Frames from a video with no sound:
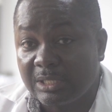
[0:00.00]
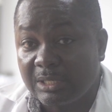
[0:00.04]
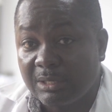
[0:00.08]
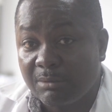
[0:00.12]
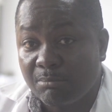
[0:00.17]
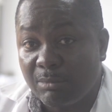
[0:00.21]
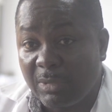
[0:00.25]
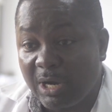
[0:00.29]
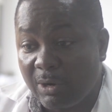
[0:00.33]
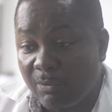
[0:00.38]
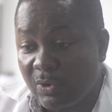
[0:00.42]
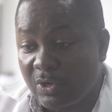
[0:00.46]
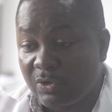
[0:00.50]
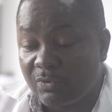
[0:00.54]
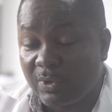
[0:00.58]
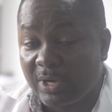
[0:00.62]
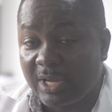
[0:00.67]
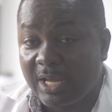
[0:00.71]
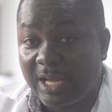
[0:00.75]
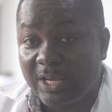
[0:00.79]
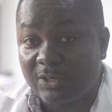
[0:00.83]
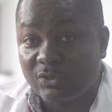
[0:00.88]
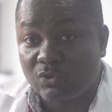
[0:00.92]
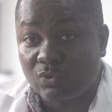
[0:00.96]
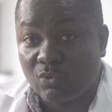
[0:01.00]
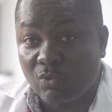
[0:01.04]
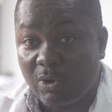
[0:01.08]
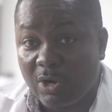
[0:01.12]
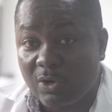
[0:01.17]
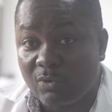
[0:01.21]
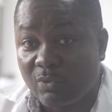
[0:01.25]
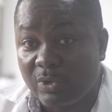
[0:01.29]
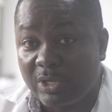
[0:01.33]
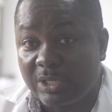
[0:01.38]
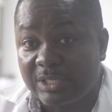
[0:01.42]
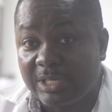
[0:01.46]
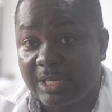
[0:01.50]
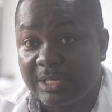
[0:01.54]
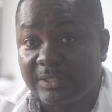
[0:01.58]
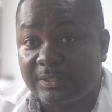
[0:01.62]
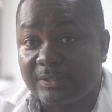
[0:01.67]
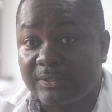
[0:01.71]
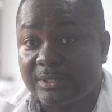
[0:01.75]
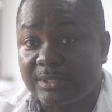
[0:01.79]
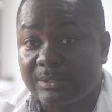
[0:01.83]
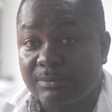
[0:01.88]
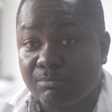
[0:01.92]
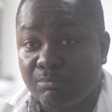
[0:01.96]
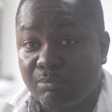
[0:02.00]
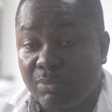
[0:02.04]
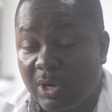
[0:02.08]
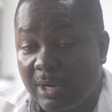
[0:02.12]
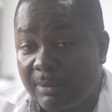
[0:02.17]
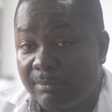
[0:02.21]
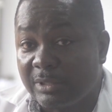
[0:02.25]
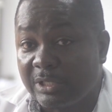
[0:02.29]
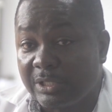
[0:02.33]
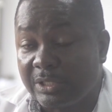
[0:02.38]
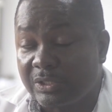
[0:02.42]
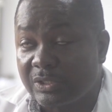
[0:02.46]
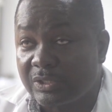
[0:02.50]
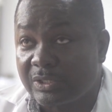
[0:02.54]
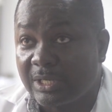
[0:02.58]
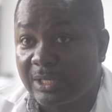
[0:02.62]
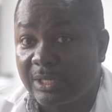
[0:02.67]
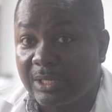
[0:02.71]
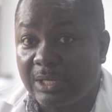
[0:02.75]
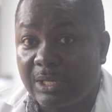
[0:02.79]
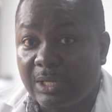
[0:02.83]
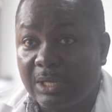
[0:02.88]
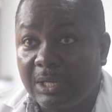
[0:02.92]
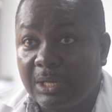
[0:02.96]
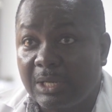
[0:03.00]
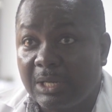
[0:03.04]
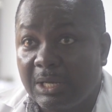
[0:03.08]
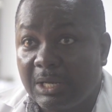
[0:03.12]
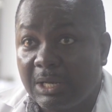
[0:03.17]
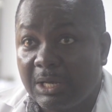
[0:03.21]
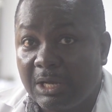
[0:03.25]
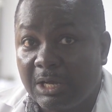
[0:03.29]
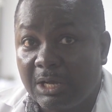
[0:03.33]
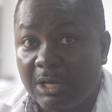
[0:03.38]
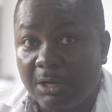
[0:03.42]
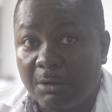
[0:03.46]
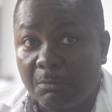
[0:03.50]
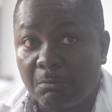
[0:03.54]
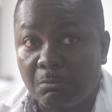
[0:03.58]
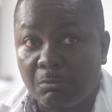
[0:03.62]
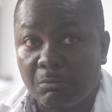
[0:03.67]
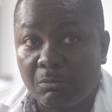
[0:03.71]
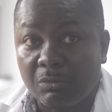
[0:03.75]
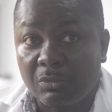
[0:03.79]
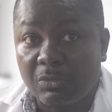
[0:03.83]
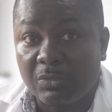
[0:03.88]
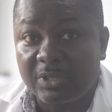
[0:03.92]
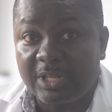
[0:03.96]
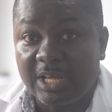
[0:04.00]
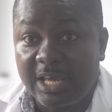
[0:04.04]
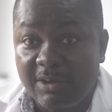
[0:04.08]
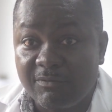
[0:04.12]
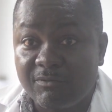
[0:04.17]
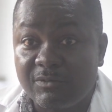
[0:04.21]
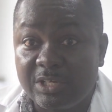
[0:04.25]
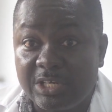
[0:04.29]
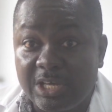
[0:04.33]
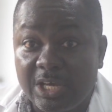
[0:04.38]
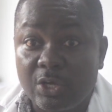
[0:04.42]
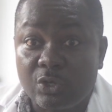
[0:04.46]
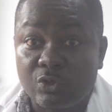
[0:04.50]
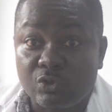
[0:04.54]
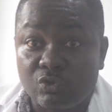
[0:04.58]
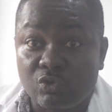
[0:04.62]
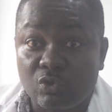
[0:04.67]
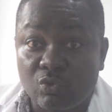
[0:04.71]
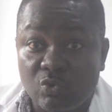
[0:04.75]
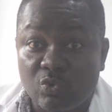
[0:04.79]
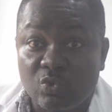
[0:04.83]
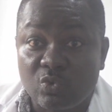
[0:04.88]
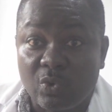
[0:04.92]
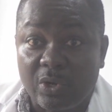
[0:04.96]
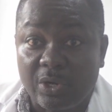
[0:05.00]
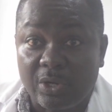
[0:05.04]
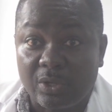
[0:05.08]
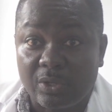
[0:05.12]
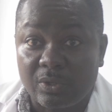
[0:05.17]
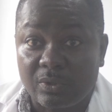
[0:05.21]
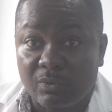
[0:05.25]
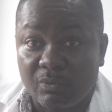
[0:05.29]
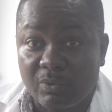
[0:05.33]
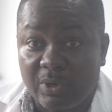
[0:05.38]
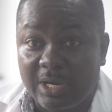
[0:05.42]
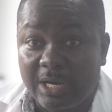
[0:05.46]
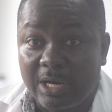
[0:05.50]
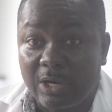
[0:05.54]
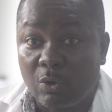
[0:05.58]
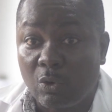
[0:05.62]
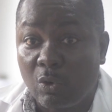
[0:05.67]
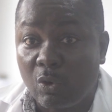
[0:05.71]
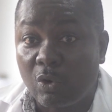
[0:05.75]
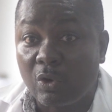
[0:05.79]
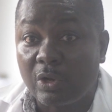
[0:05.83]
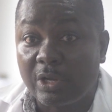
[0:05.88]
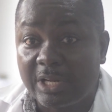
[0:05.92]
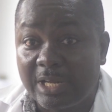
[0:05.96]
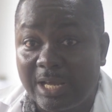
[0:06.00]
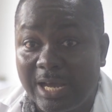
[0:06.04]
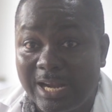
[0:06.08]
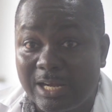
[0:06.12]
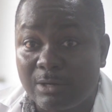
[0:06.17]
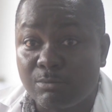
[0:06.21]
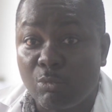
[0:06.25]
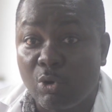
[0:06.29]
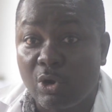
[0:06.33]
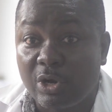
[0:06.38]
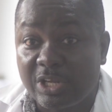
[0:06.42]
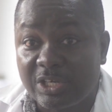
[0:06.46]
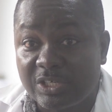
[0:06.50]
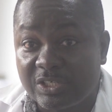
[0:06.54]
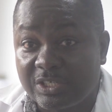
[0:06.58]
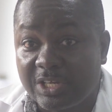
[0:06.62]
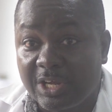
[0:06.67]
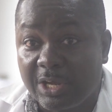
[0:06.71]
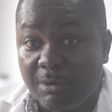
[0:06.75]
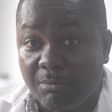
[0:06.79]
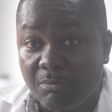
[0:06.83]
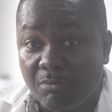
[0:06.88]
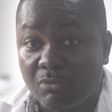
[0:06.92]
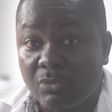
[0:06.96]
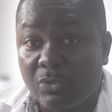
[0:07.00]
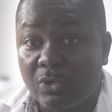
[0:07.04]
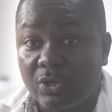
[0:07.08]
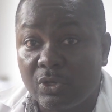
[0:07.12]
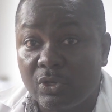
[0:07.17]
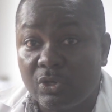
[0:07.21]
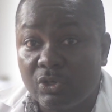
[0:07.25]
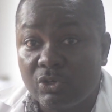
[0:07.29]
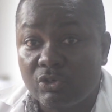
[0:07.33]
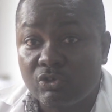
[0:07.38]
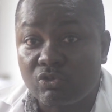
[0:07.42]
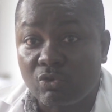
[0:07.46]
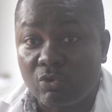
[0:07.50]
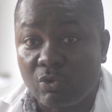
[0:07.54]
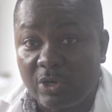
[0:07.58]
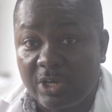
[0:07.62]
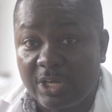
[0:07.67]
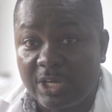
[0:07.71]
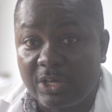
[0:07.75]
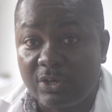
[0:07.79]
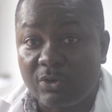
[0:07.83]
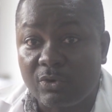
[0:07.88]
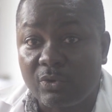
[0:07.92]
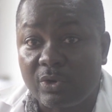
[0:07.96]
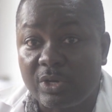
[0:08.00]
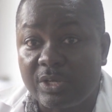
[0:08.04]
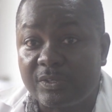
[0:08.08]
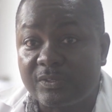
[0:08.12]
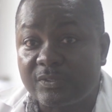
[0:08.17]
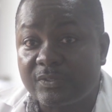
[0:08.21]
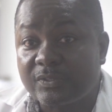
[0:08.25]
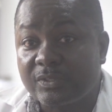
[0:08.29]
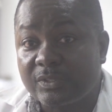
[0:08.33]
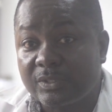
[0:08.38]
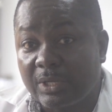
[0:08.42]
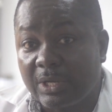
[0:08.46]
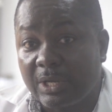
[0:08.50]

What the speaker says: But with regards to what we just published, the FDA is doing well. We can only admonish them to increase